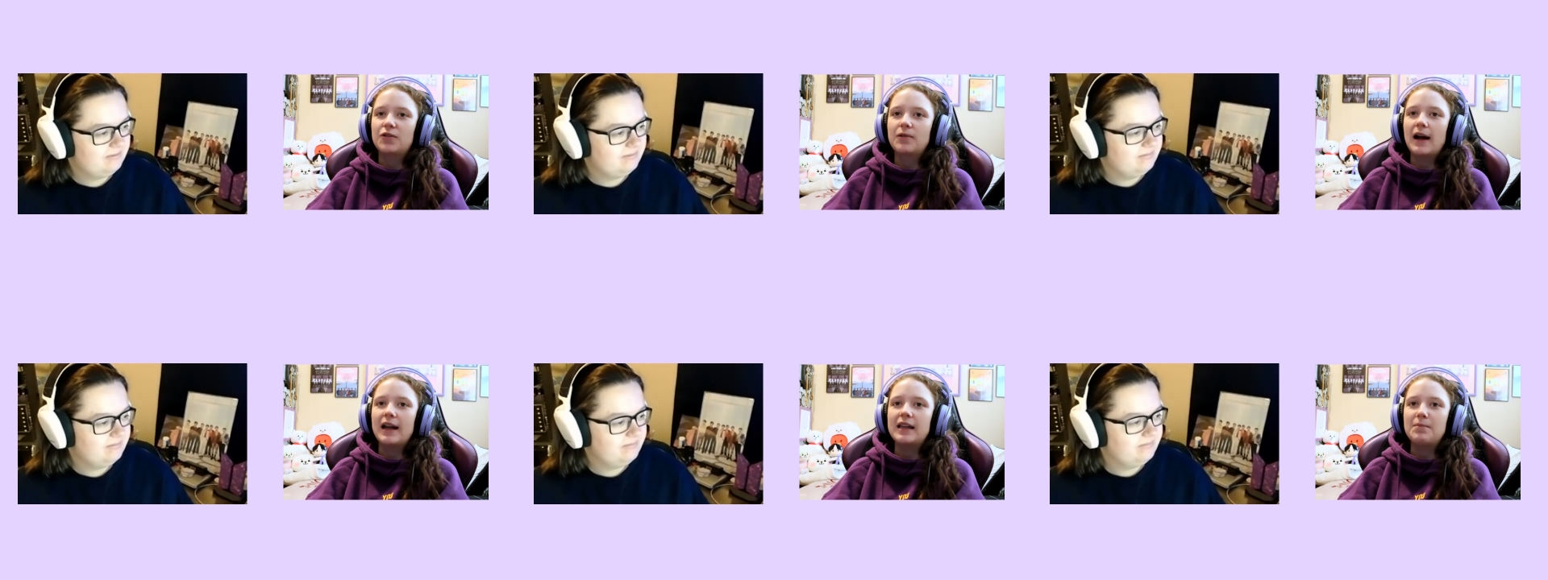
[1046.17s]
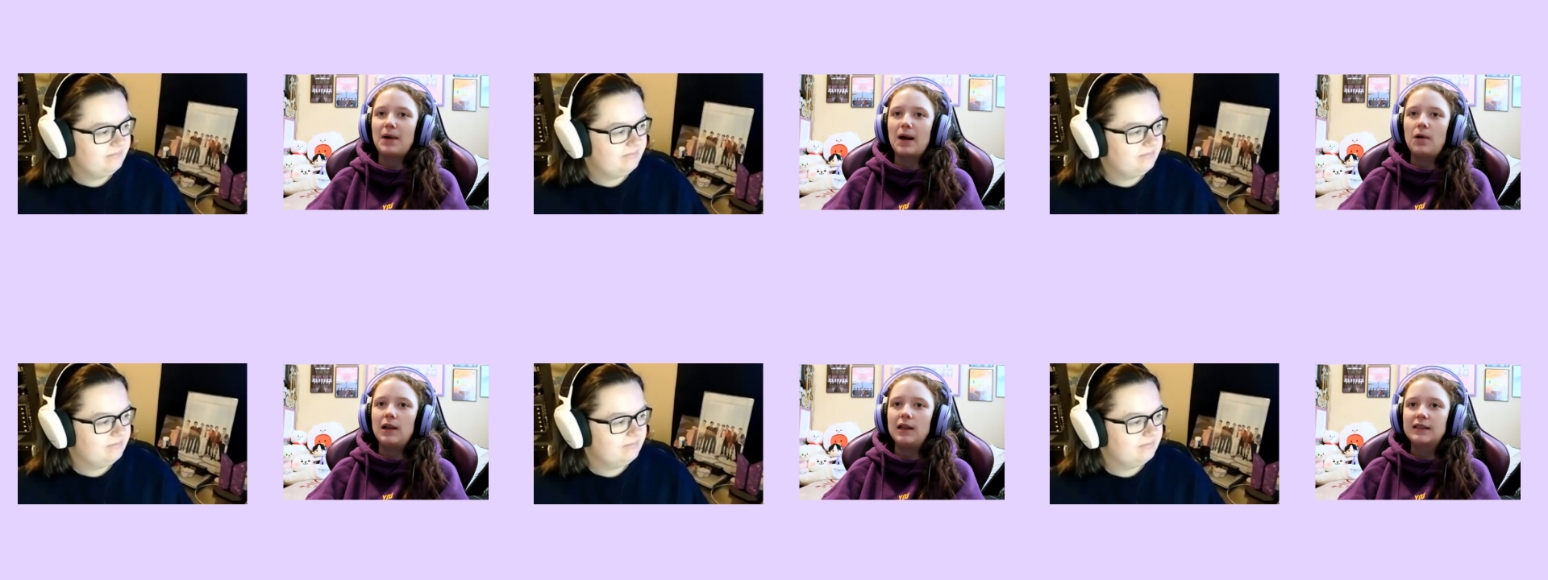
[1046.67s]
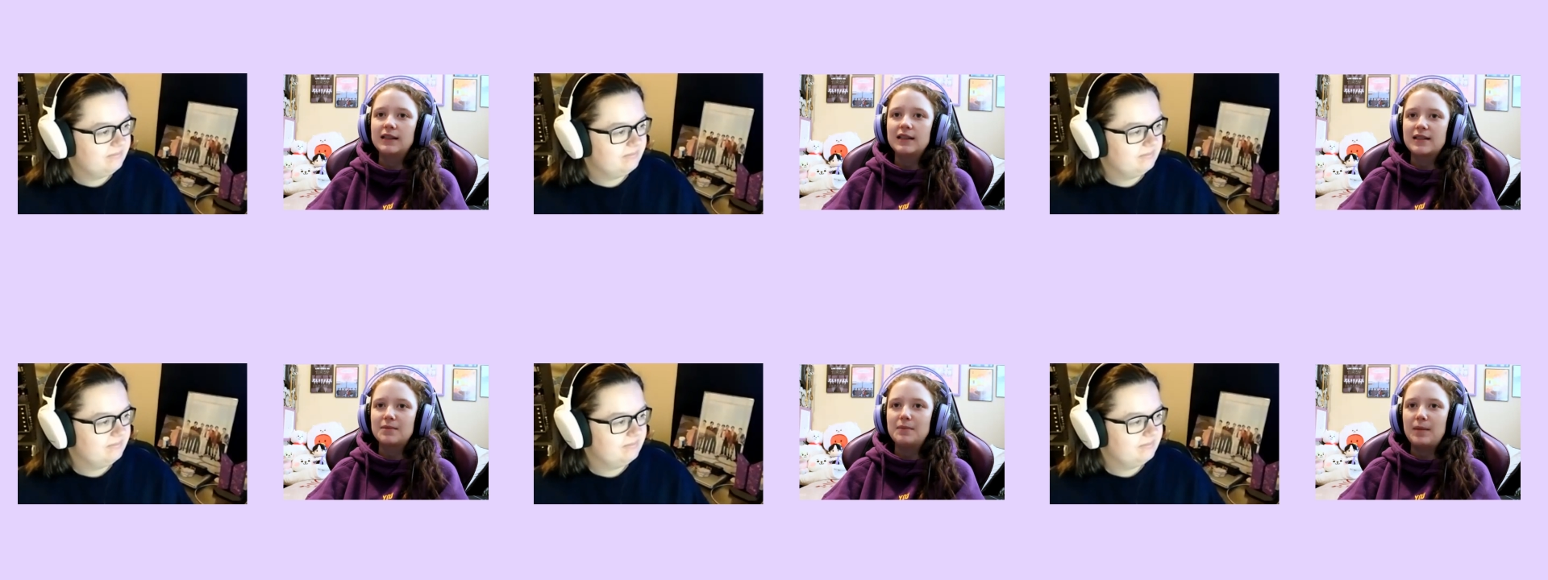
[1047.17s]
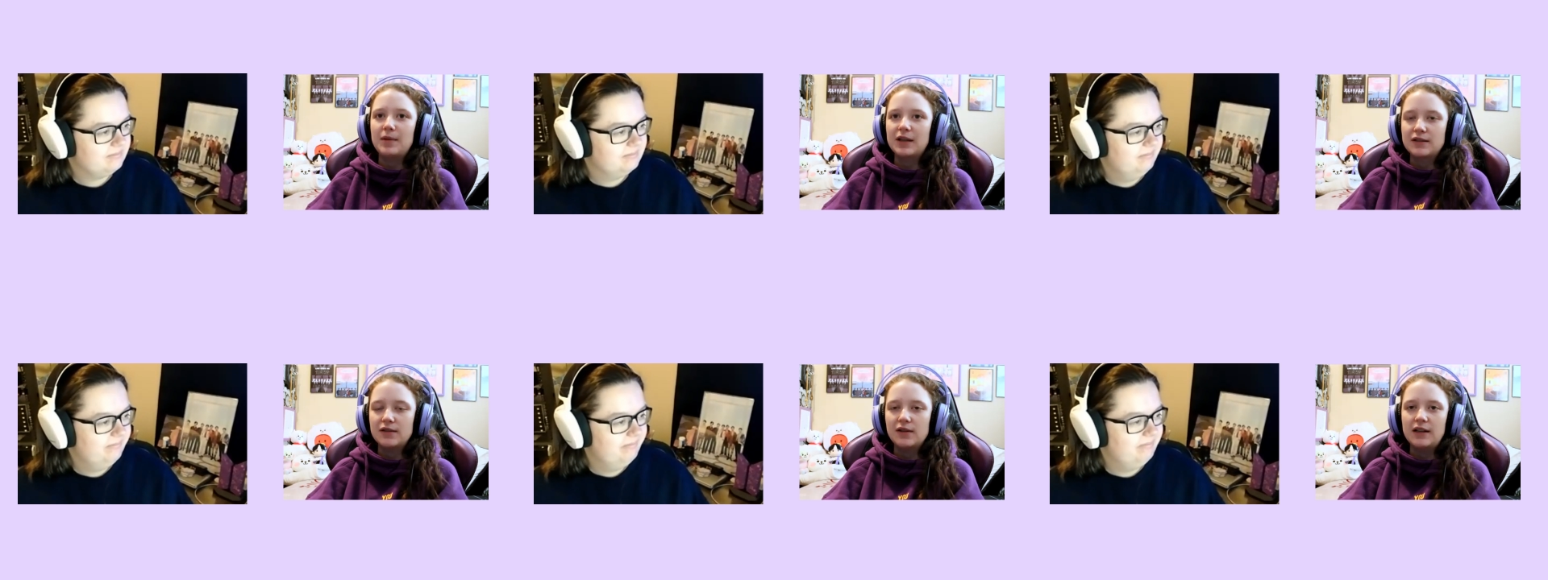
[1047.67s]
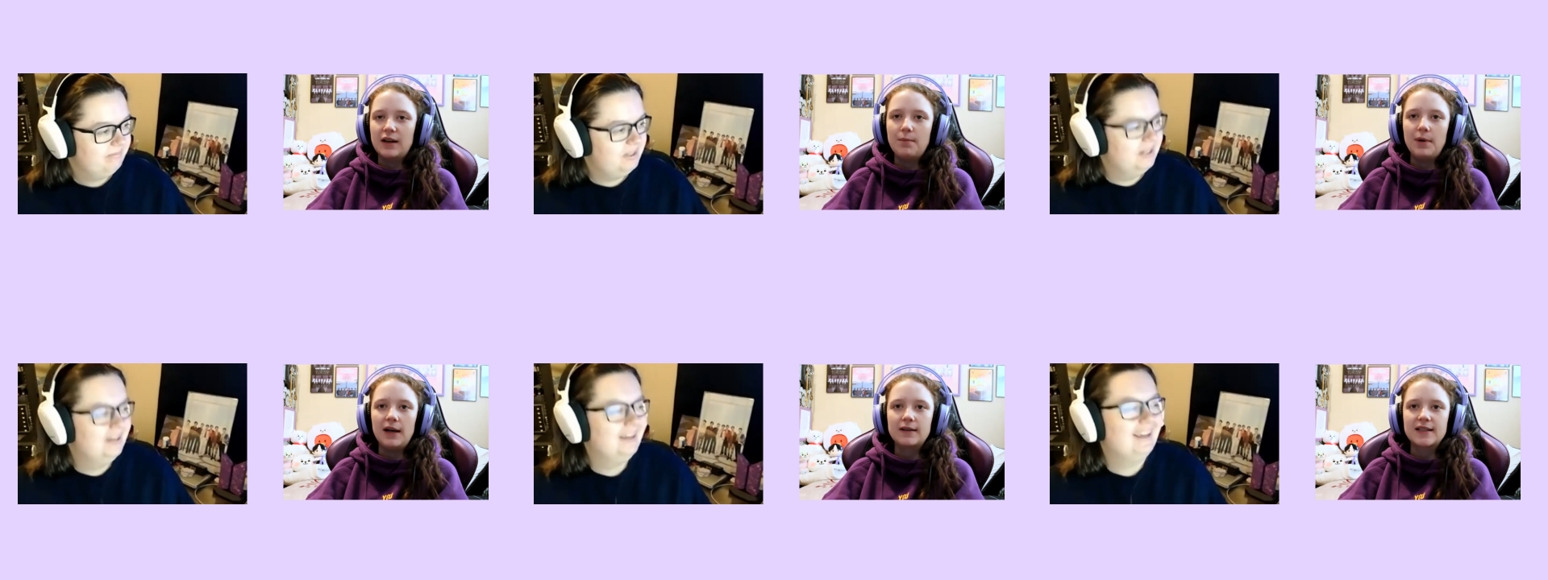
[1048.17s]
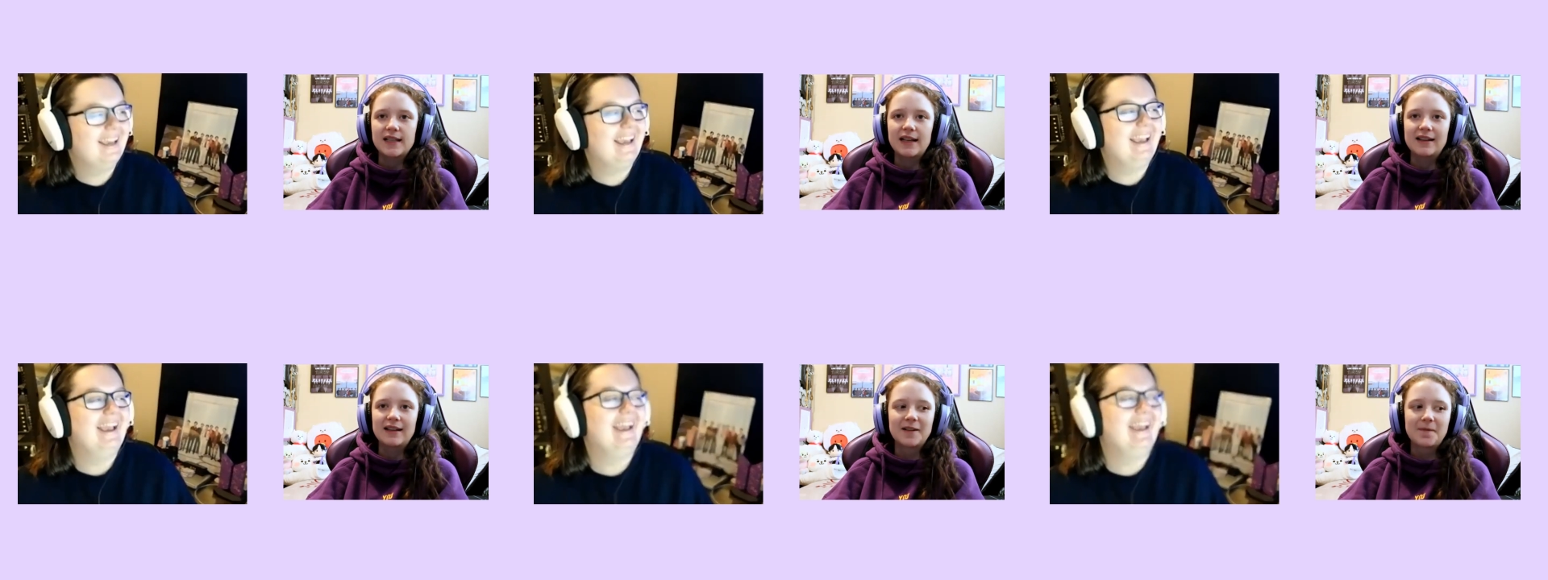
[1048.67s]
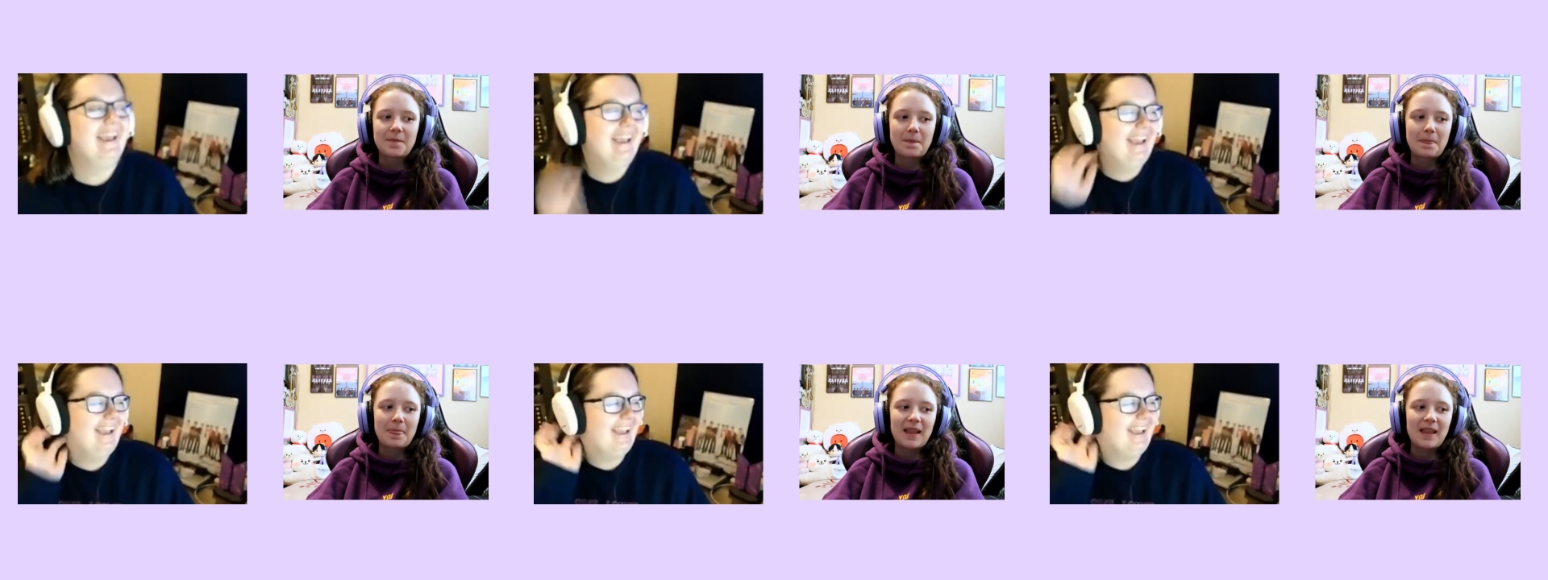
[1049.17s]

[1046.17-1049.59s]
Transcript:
Speaker 1: cryy my wallet is, and maybe I'll do an unboxing